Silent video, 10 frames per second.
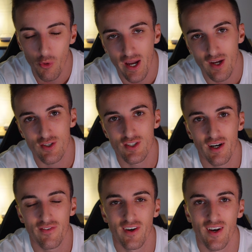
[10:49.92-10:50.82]
all that good
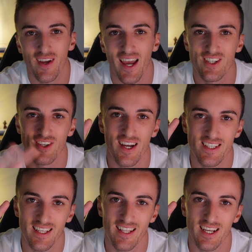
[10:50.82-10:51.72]
stuff, and I'll catch you guys
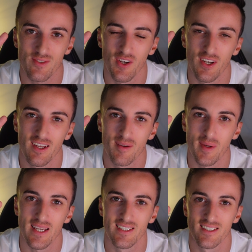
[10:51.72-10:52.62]
in the next one.
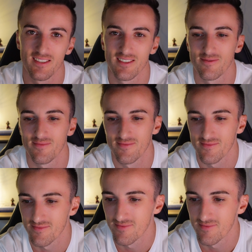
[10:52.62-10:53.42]
Peace.